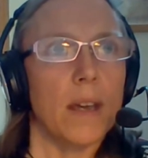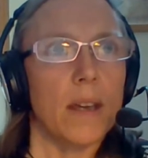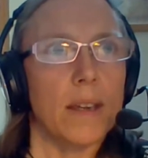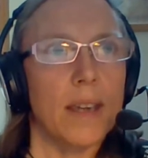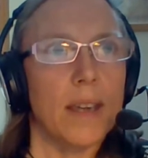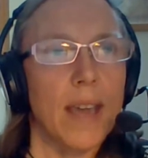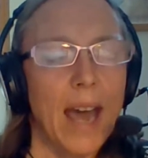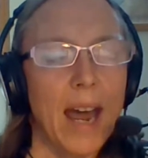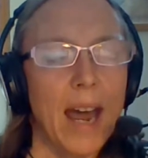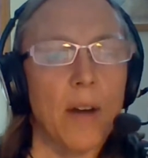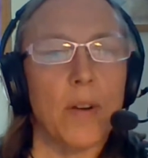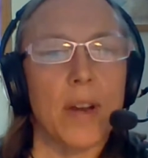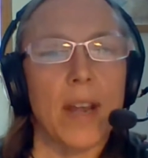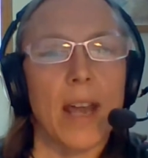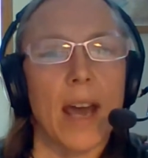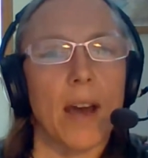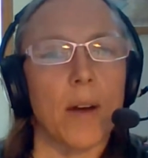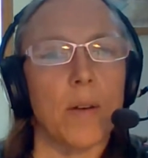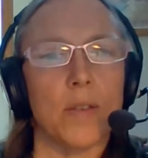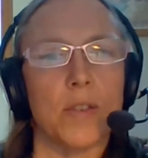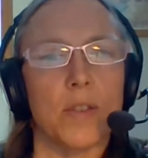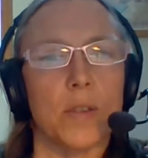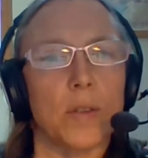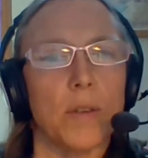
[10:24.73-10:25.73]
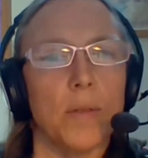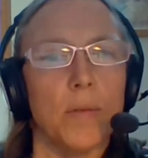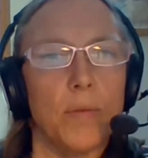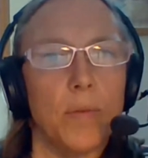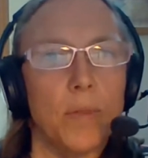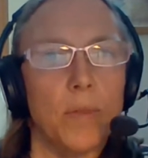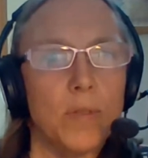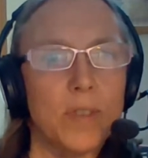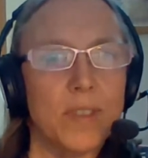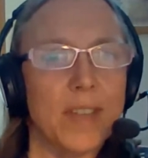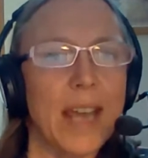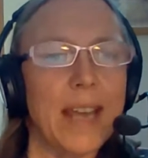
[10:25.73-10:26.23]
carry out sort of
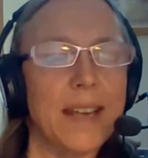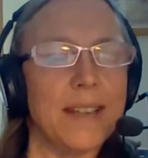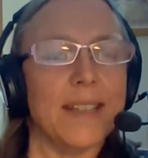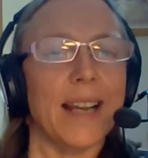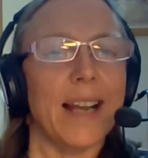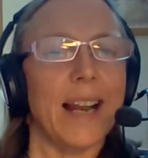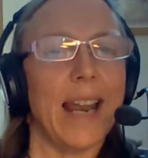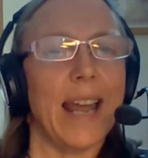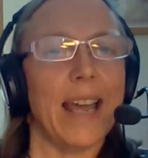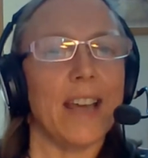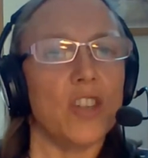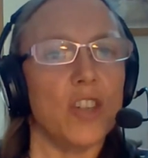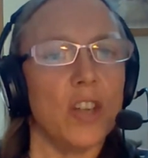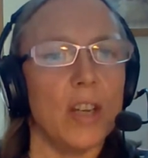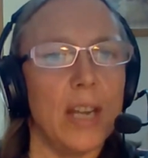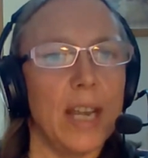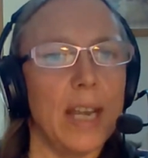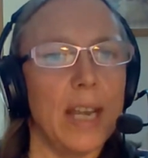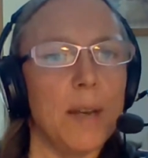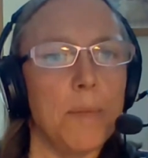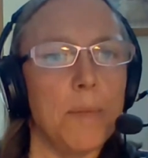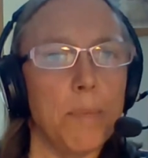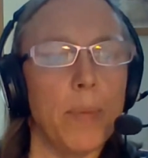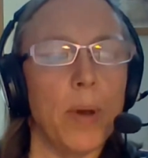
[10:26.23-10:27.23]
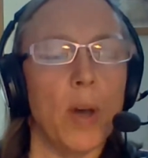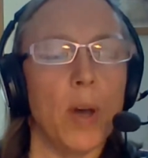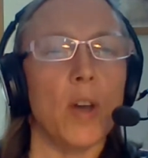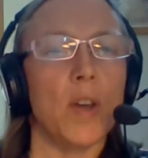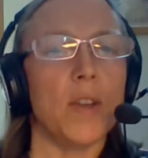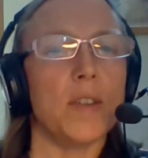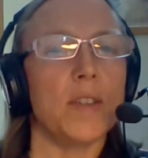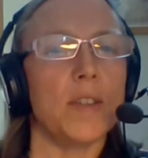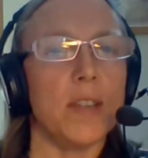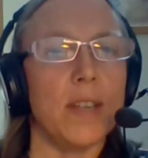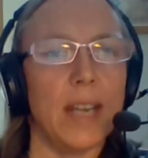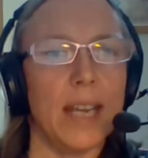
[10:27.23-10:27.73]
data collection in
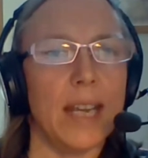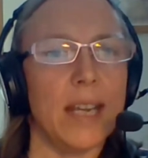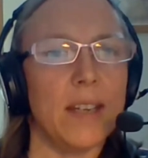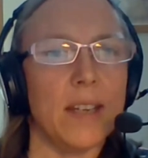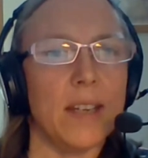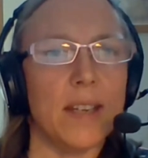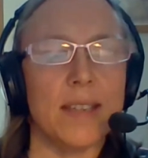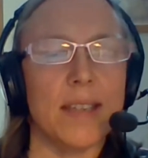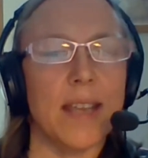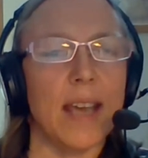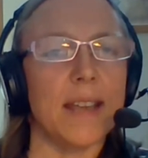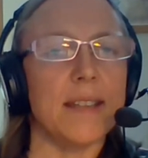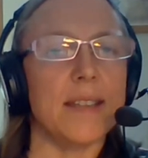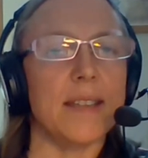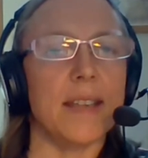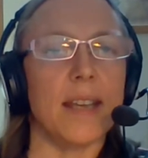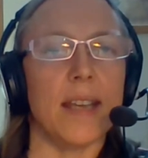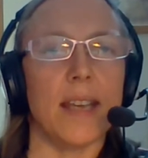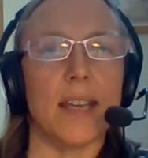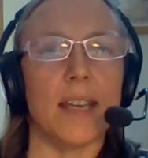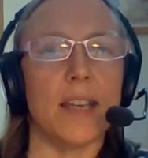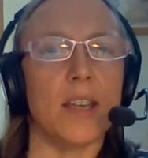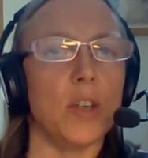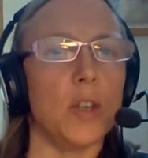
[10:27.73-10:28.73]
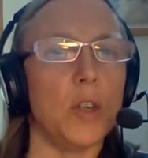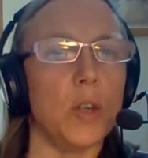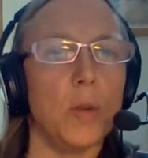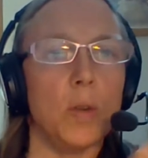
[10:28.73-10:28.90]
person in a setting,